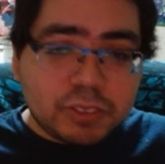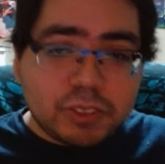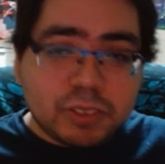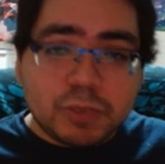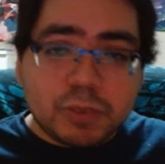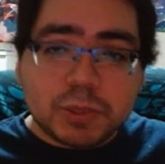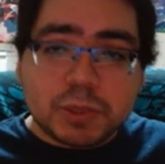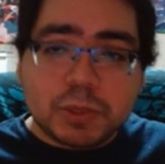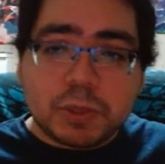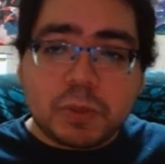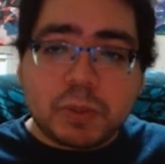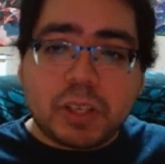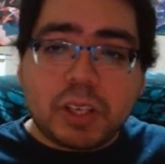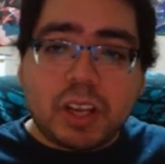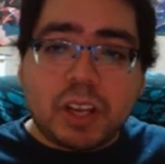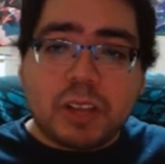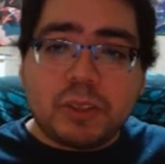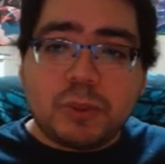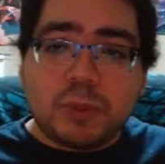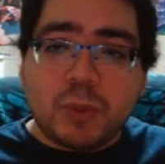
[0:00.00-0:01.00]
know what's going
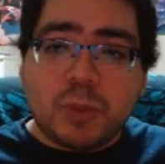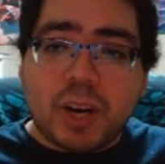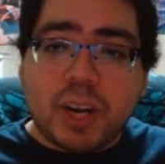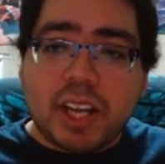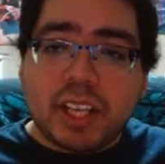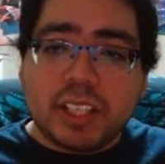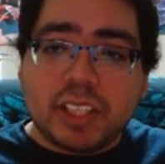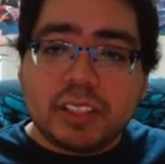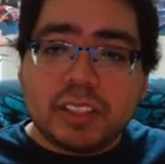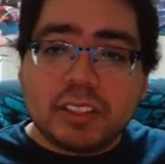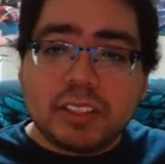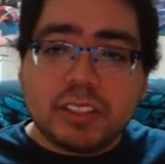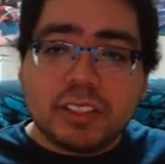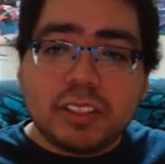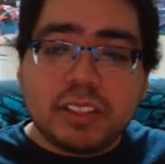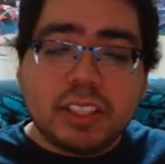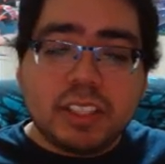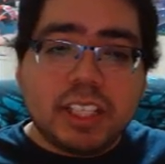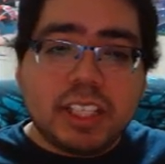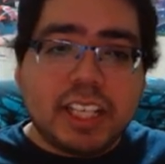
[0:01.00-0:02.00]
on or why.
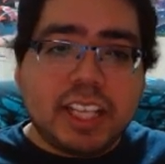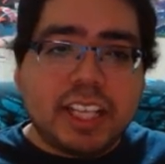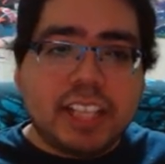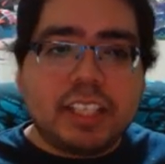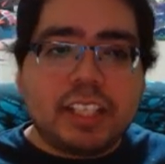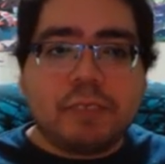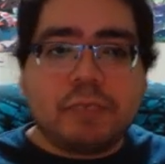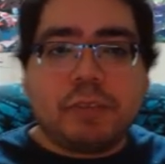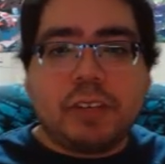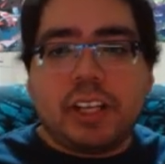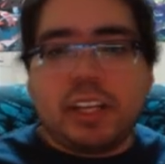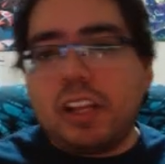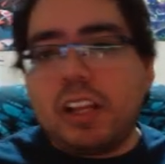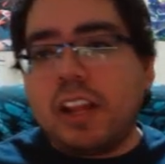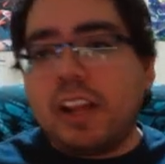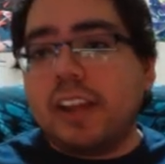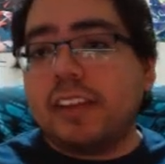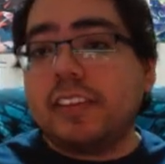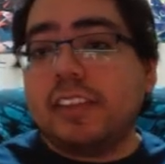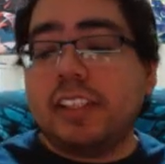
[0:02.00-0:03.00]
And I've read a
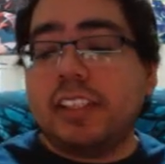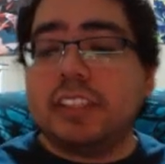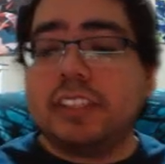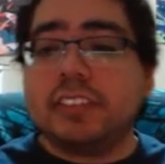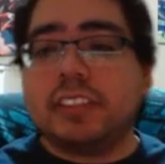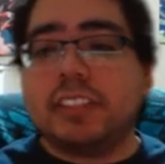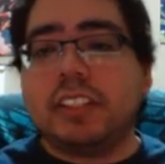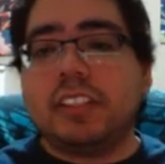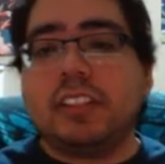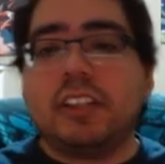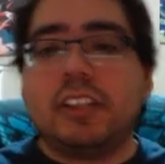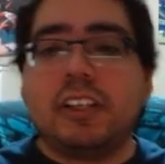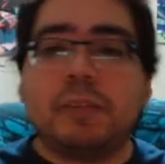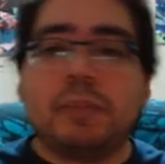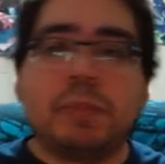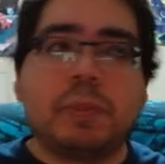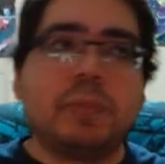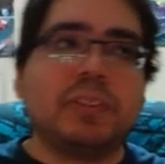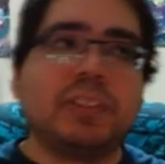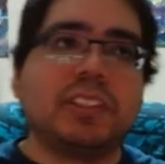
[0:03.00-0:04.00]
lot of things that are
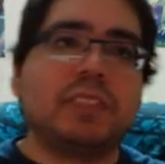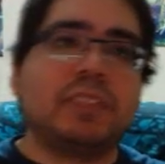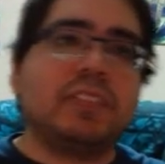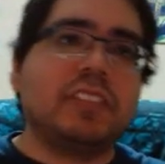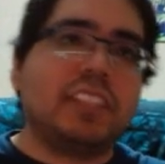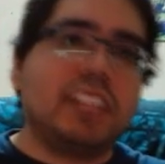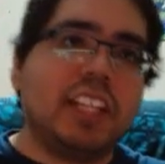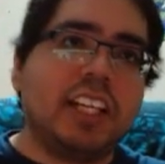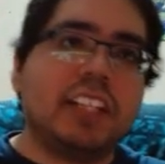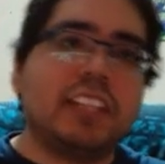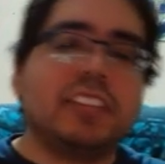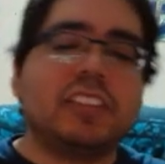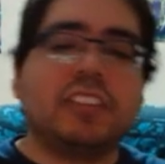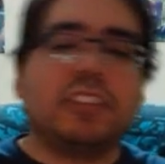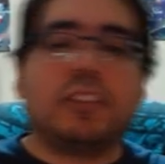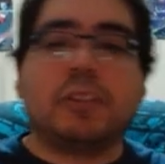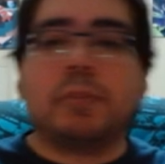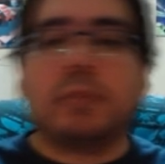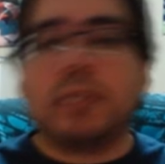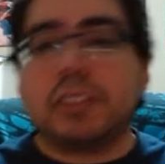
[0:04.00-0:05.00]
people's different takes,
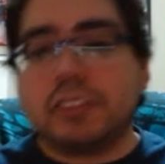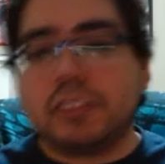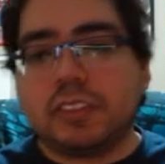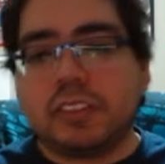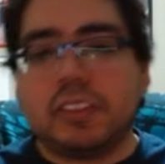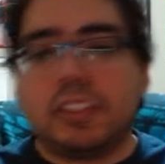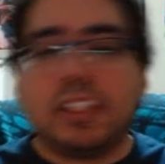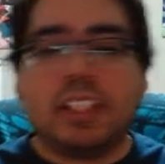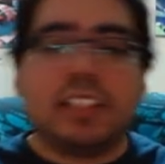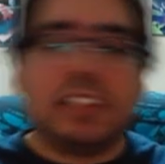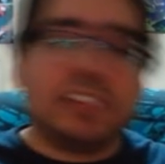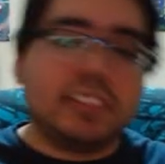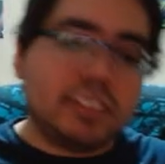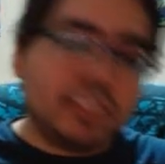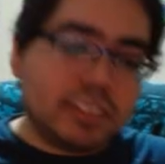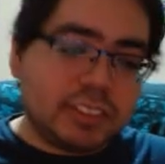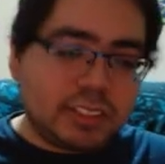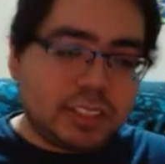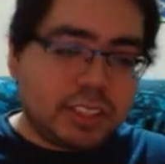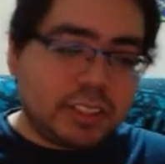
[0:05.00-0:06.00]
interpreting certain things and
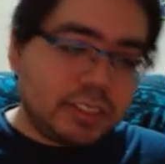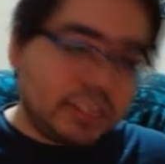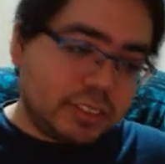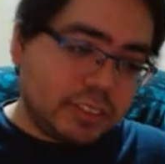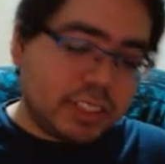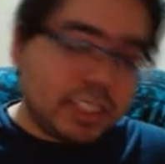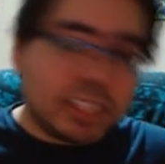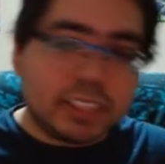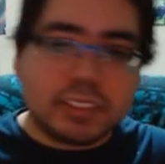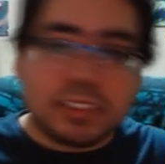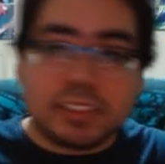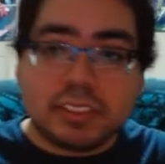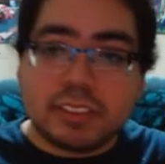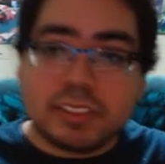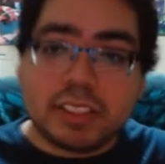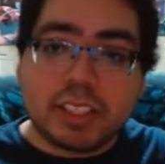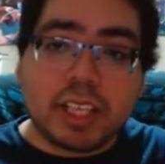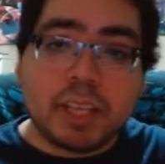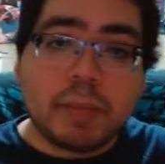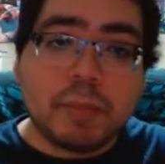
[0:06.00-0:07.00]
this and that and this and that since
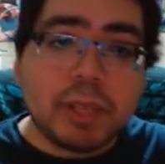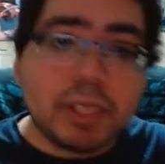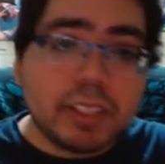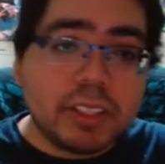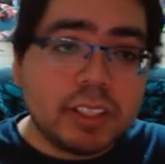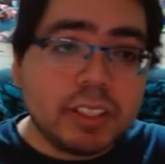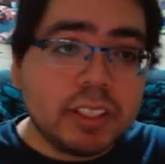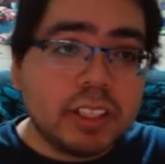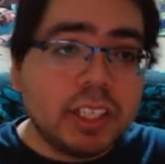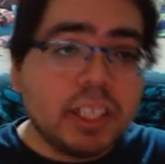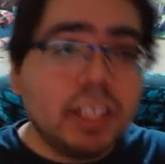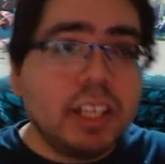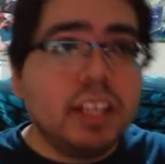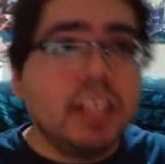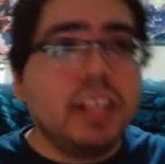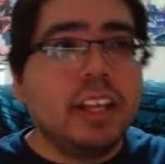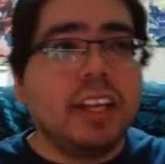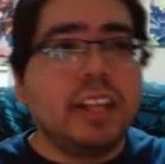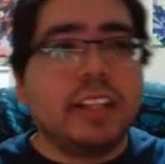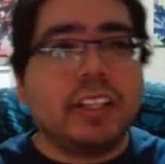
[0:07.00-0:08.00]
the game ended.
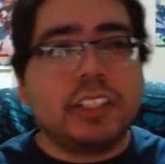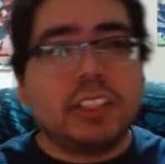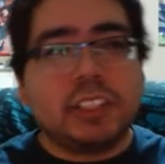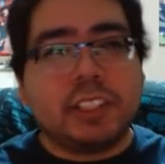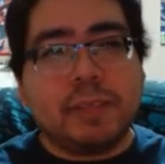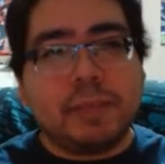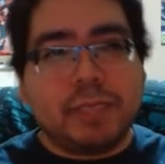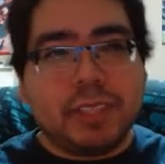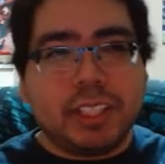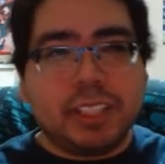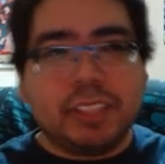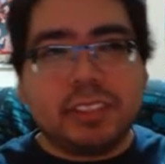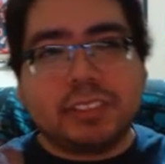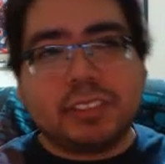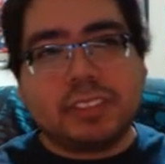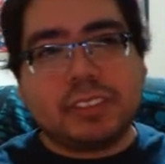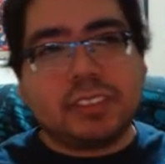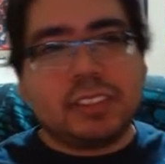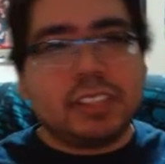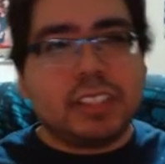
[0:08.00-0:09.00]
And like some
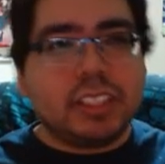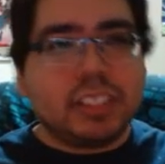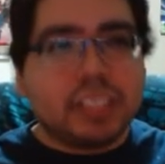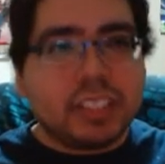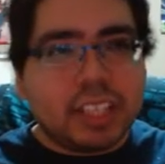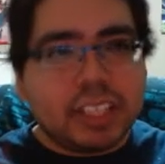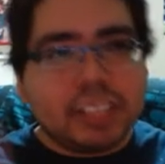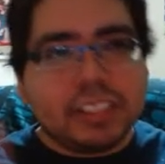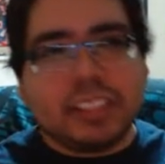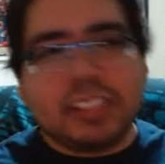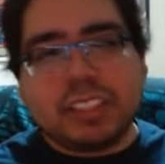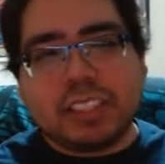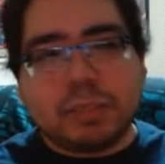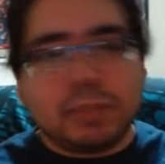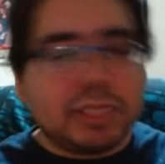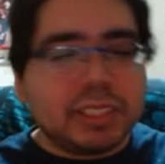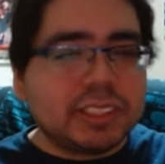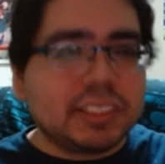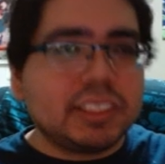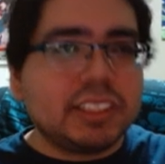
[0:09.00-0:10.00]
things are like, yeah, I think that
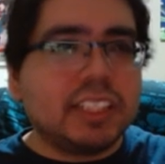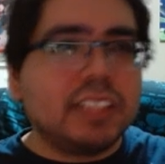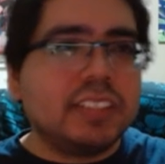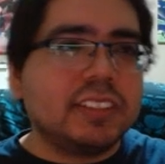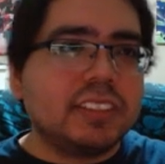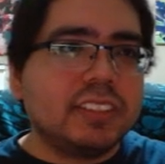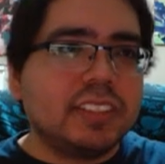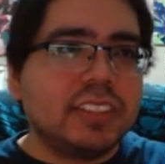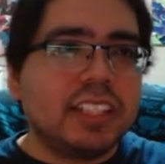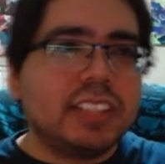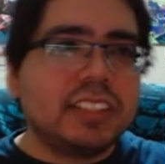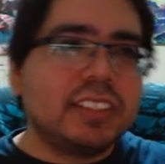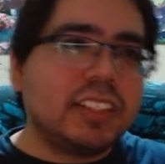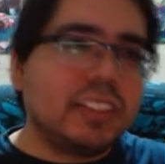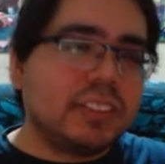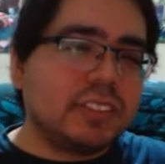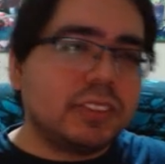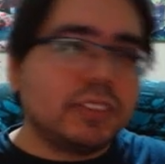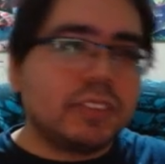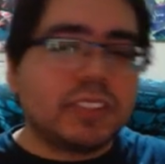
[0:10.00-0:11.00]
makes sense and that
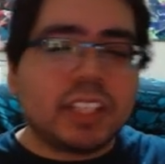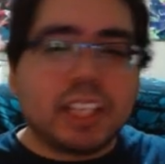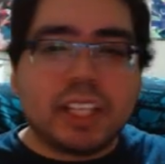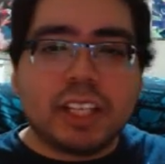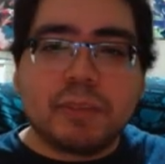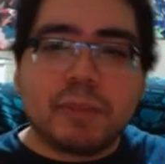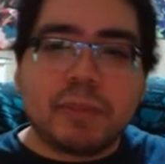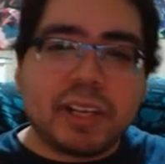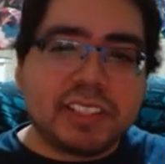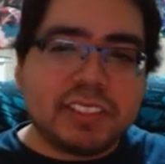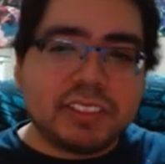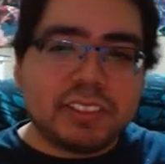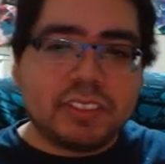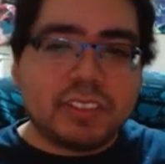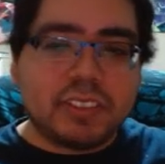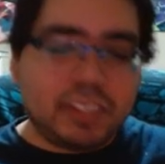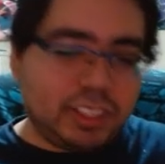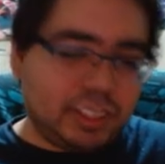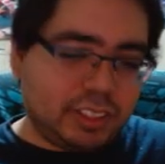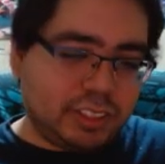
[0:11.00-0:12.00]
sounds okay, but I still
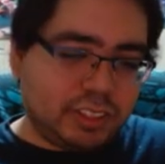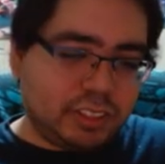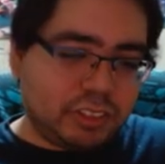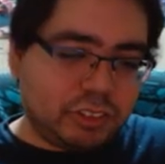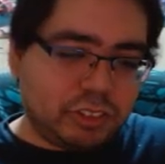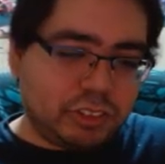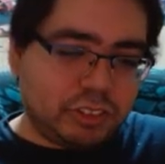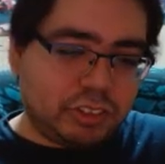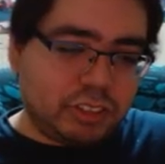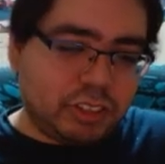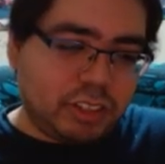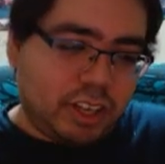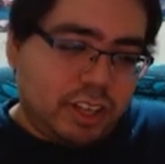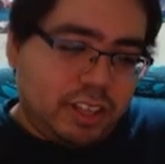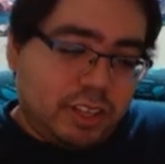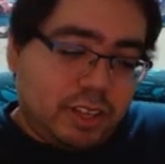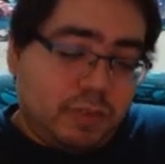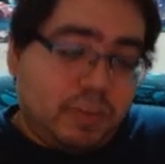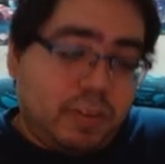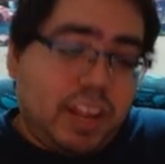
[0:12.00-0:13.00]
think it should
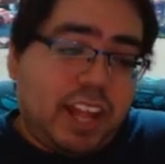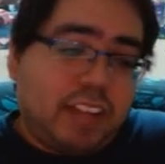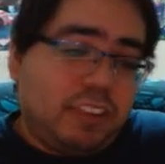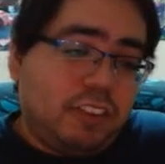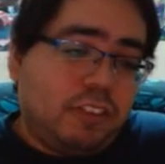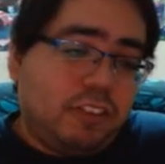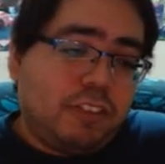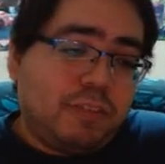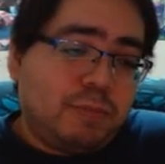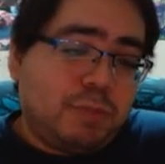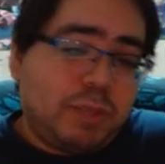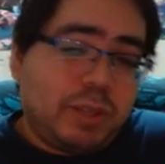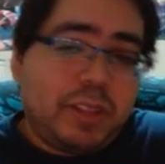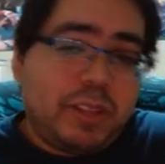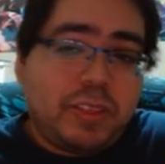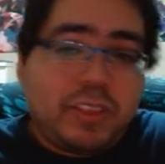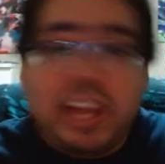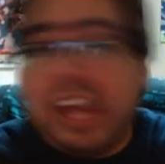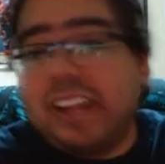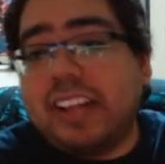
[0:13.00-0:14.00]
not have had to have
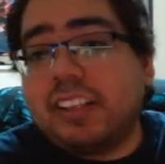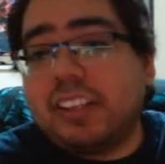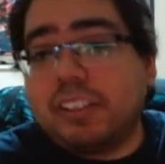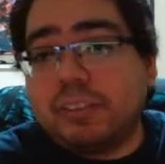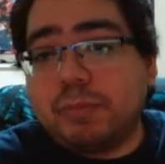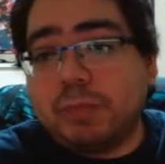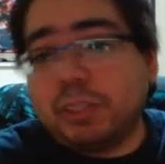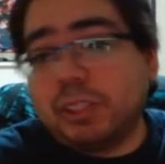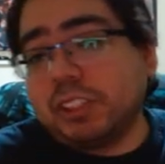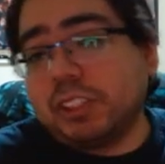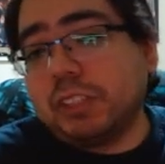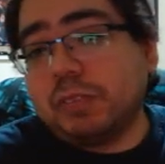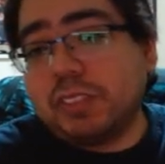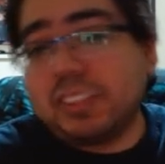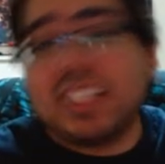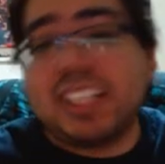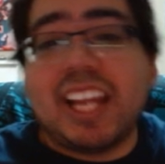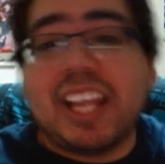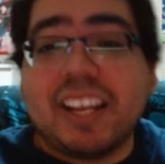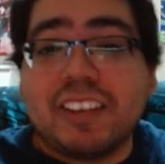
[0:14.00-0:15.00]
been that much of a
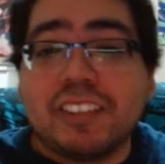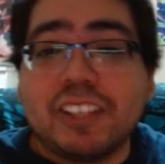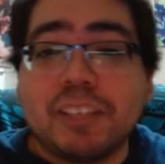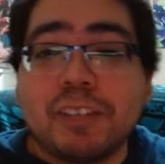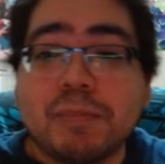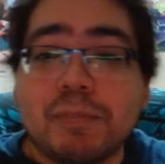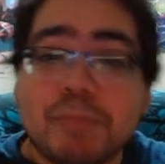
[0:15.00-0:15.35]
tangled up